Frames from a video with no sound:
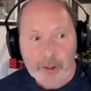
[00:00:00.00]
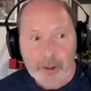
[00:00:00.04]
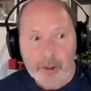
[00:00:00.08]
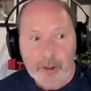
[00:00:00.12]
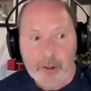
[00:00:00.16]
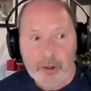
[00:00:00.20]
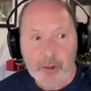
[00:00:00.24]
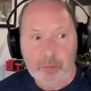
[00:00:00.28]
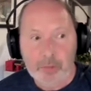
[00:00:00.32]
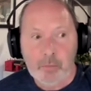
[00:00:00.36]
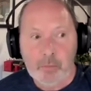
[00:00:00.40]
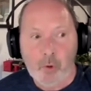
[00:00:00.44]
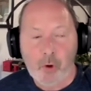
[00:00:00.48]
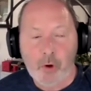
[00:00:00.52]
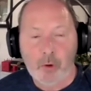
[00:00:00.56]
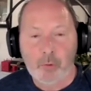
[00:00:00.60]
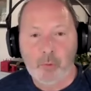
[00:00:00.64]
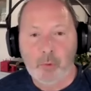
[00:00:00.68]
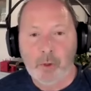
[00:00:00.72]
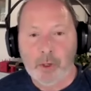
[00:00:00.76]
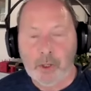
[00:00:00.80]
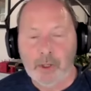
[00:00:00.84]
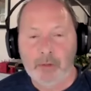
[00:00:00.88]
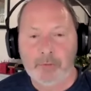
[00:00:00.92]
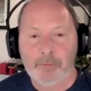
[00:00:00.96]
the more
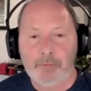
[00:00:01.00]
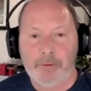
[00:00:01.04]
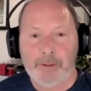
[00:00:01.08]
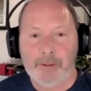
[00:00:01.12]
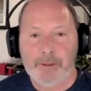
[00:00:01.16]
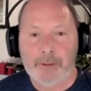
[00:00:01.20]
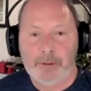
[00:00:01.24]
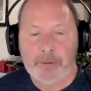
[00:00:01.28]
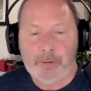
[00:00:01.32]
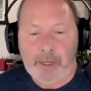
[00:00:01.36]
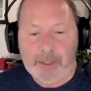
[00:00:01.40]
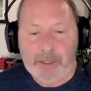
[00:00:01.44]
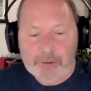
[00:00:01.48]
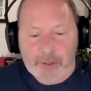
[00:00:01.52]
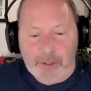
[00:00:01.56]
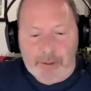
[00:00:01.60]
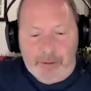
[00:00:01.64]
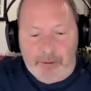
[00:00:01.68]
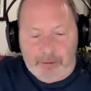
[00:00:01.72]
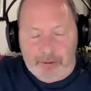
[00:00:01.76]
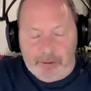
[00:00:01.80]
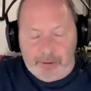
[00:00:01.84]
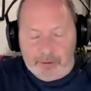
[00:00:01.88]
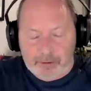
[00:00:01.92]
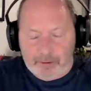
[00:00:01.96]
relevant, as
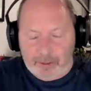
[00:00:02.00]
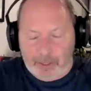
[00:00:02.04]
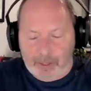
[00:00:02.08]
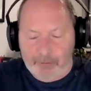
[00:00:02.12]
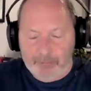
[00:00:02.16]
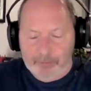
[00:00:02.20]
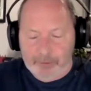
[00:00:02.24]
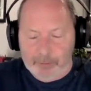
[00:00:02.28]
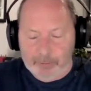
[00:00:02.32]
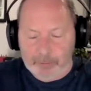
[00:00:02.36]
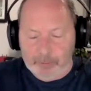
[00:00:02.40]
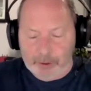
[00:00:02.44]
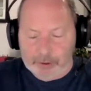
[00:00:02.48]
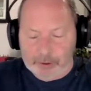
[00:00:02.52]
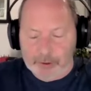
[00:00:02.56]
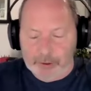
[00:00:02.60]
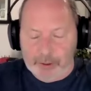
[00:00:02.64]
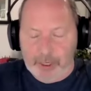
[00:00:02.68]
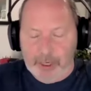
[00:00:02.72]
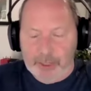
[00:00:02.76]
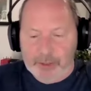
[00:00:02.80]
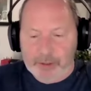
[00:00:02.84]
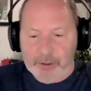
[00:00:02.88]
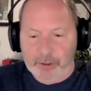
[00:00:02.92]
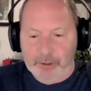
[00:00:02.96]
I have in a
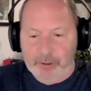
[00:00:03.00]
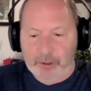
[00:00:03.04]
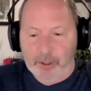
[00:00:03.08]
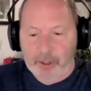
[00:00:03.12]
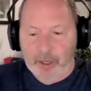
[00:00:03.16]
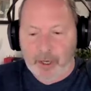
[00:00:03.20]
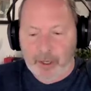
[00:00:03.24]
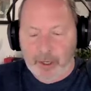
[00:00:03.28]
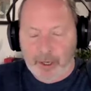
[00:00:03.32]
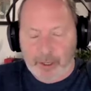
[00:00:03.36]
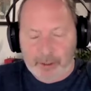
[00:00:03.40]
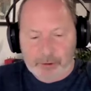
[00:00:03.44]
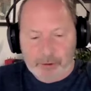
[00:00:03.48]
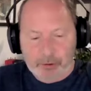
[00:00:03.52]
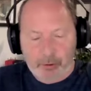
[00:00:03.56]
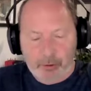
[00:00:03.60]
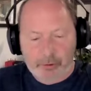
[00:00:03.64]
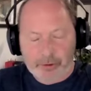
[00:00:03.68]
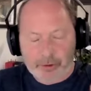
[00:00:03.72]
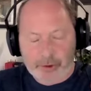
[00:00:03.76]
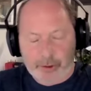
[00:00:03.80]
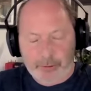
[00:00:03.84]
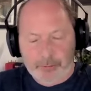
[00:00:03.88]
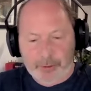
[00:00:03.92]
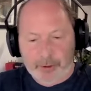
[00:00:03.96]
presentation, I show
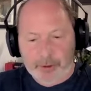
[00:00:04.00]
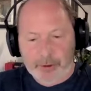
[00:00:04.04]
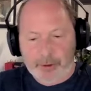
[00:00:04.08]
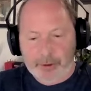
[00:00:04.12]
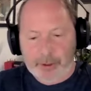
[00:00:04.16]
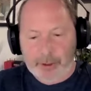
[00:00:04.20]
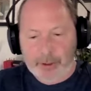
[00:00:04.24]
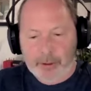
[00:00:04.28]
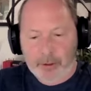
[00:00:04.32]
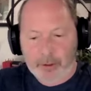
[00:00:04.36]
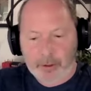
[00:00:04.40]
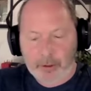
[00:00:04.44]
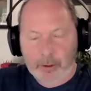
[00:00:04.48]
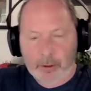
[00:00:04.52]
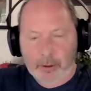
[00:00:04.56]
stability,